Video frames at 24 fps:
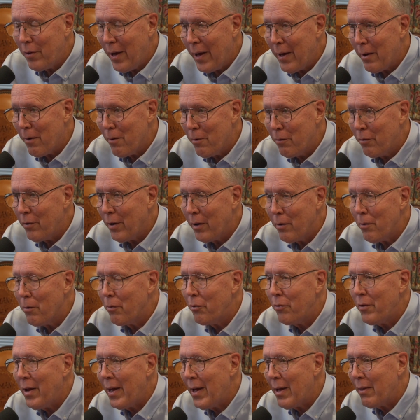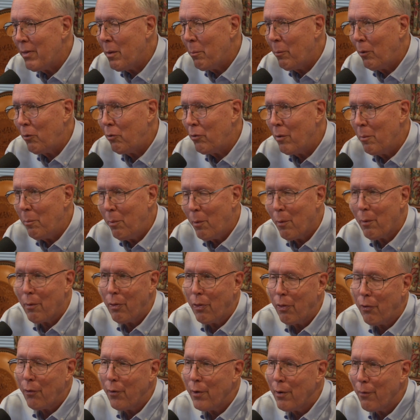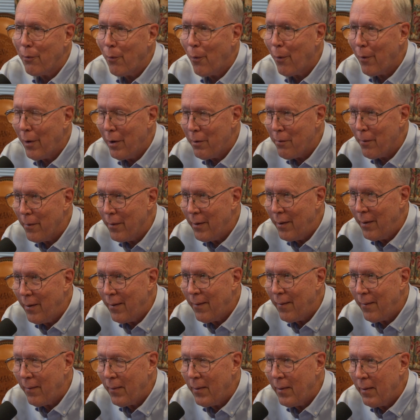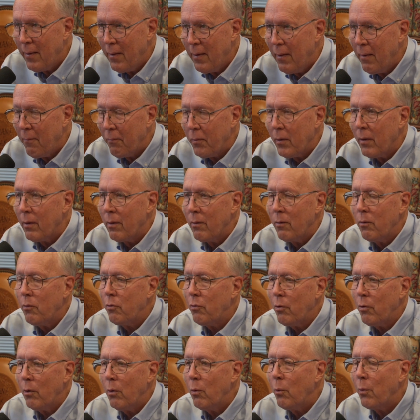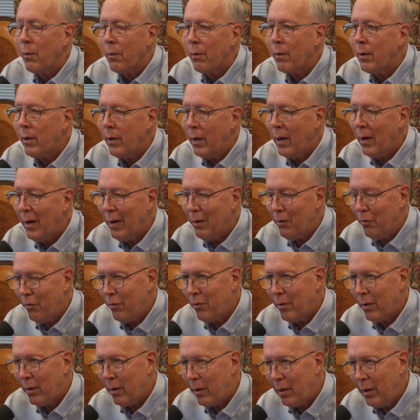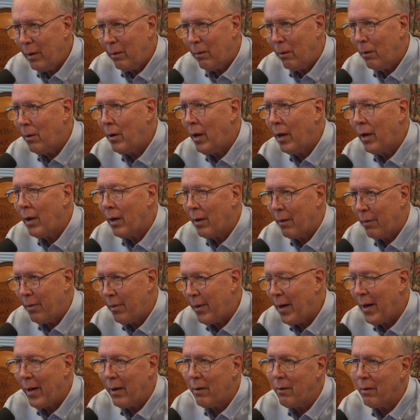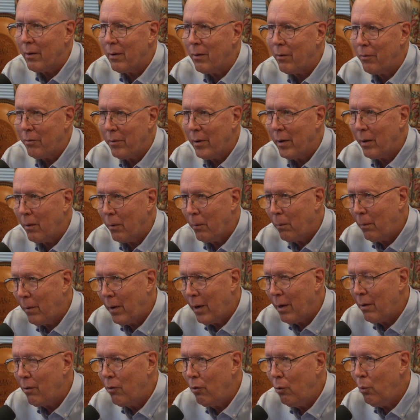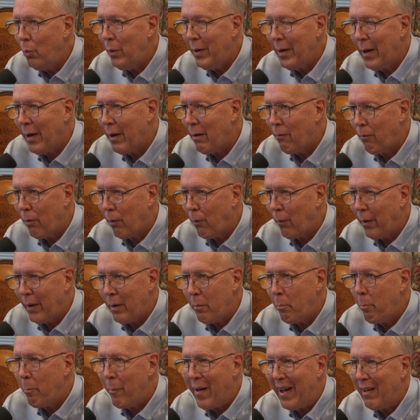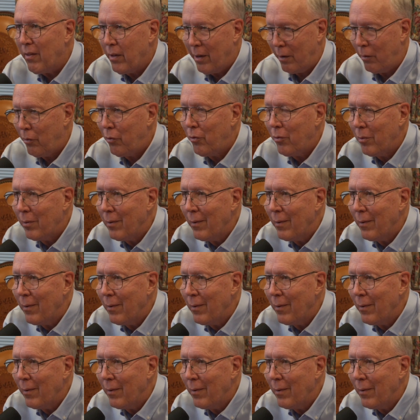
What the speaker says: tanners to understand the most important 300 or 400. So we're constantly looking at that and saying, okay, do we have the right balance?